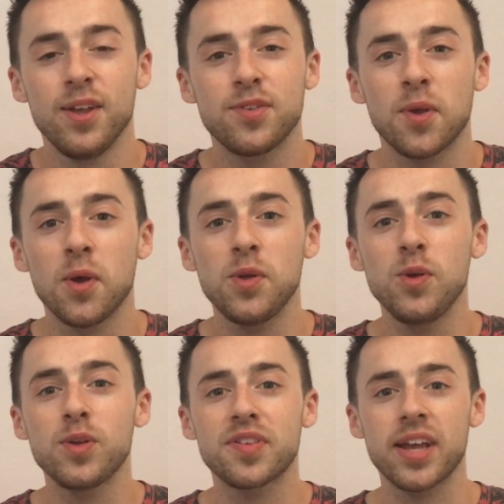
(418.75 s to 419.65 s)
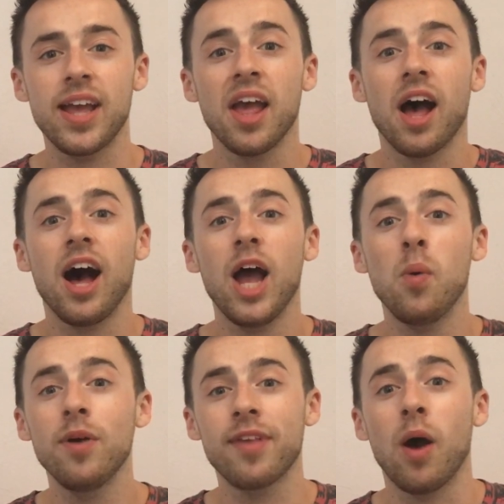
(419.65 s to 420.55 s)
So you say, I
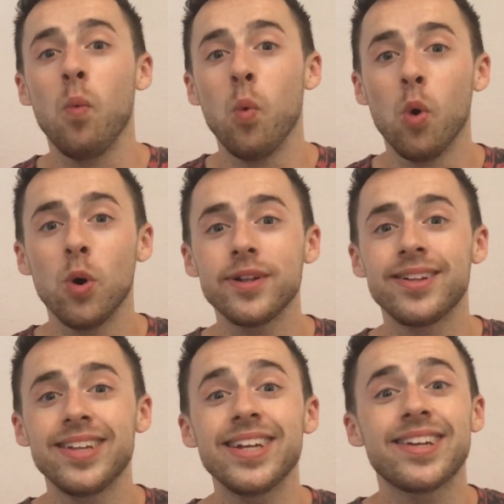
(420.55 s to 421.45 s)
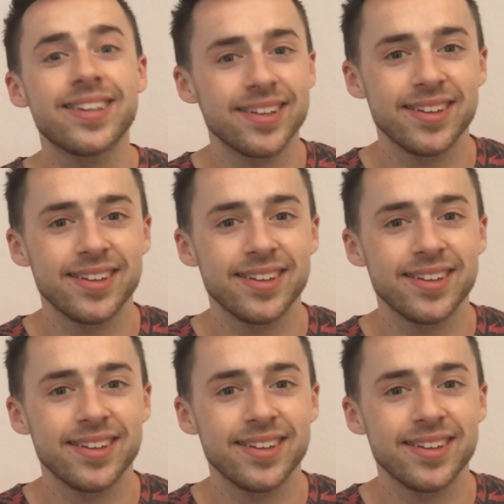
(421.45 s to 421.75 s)
was awarded